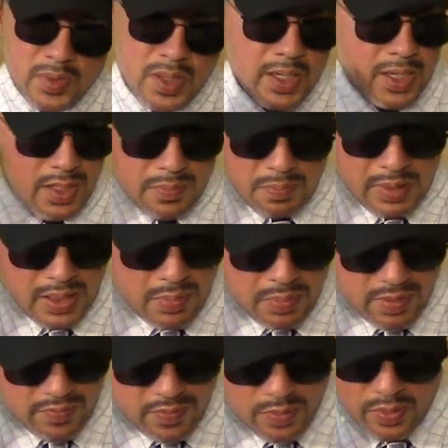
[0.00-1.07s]

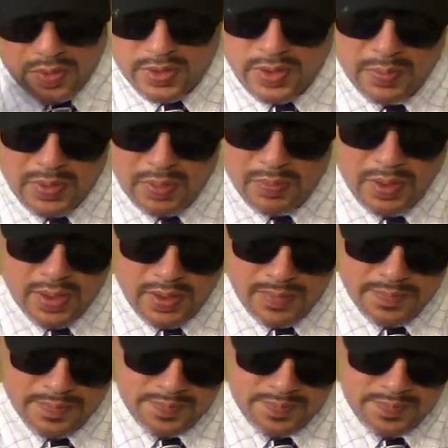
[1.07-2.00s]
baby food or something, but